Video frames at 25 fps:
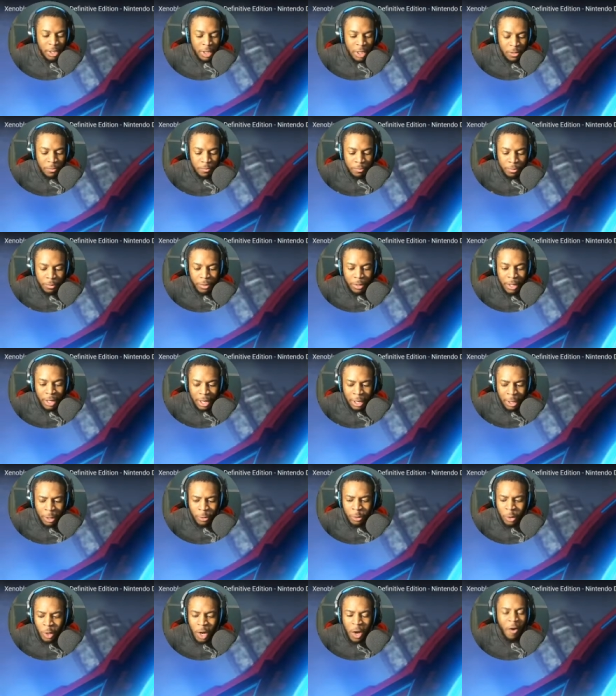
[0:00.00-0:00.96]
keep
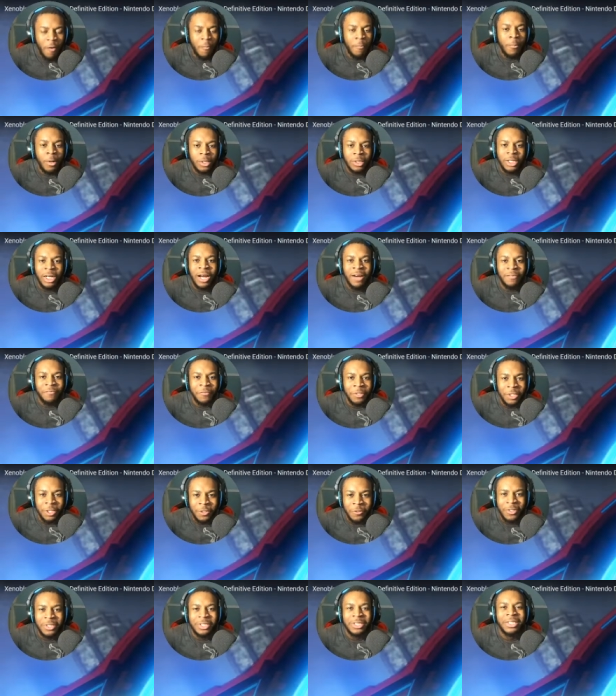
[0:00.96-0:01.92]
I don't know how much I have to
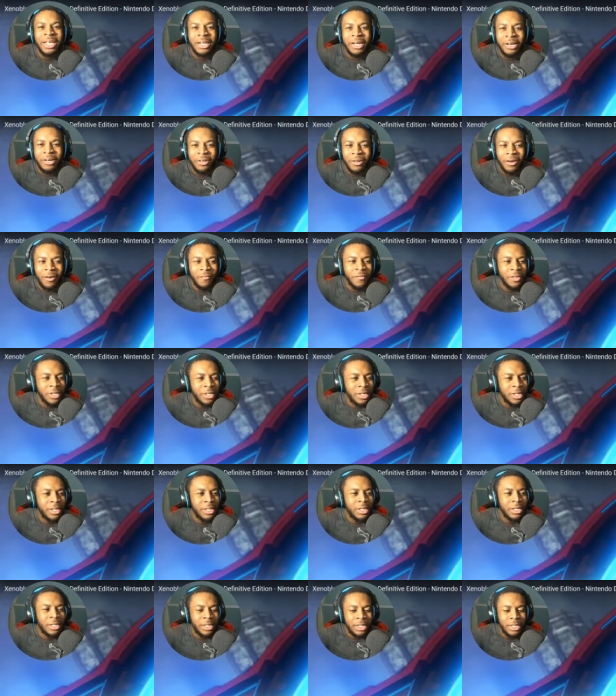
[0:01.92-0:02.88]
stress that enough.
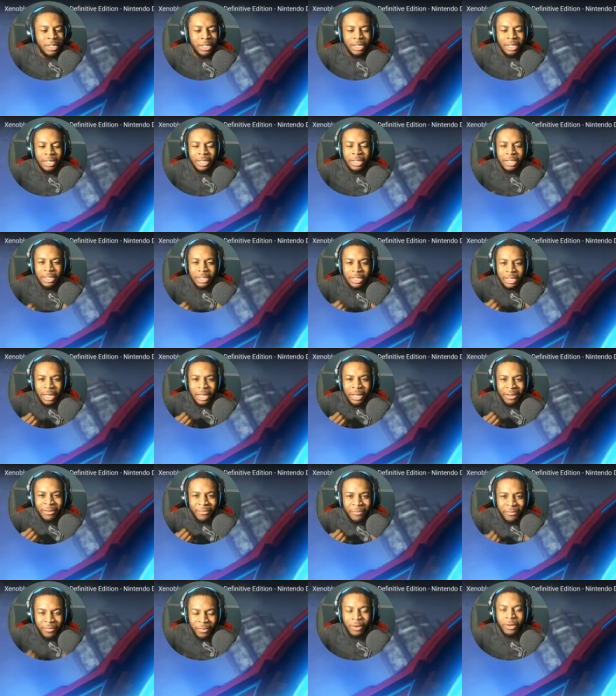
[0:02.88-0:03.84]
He he is
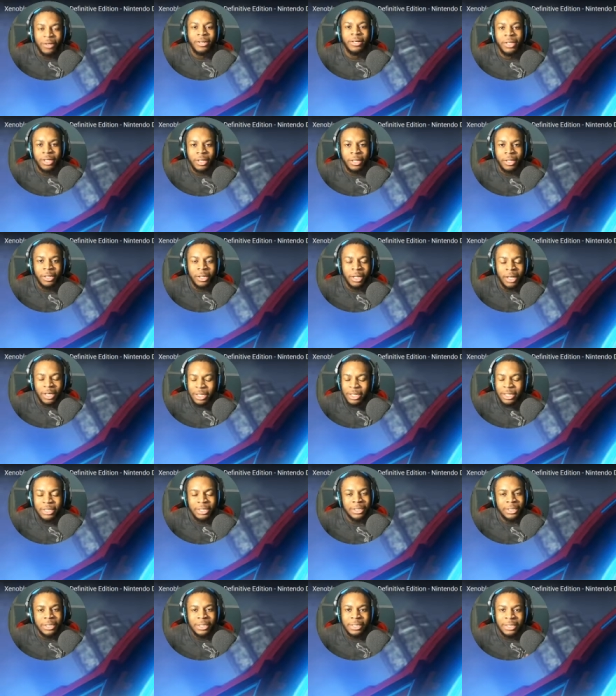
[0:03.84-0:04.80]
a fuck nigga. Like
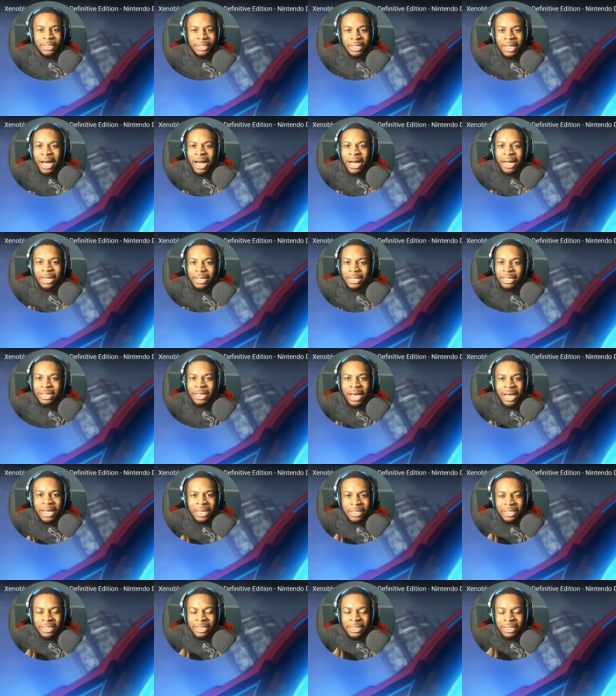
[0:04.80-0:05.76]
he's just not he
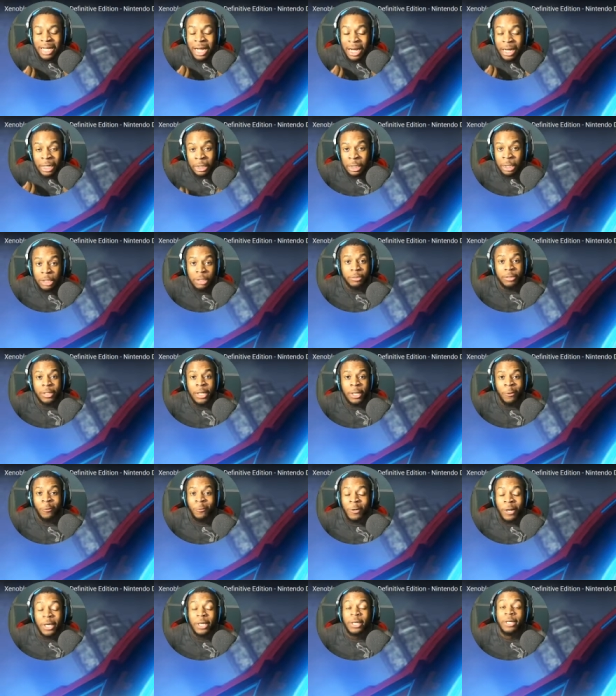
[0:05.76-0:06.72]
has he's not good. I
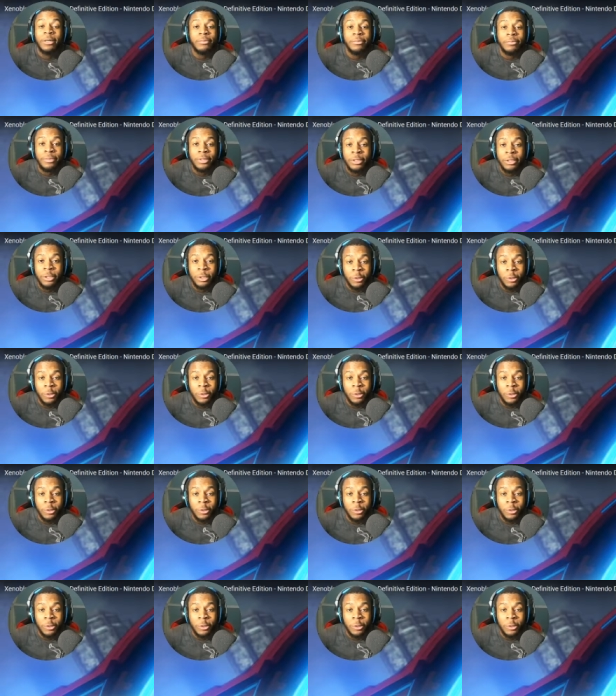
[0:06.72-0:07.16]
don't like him. He's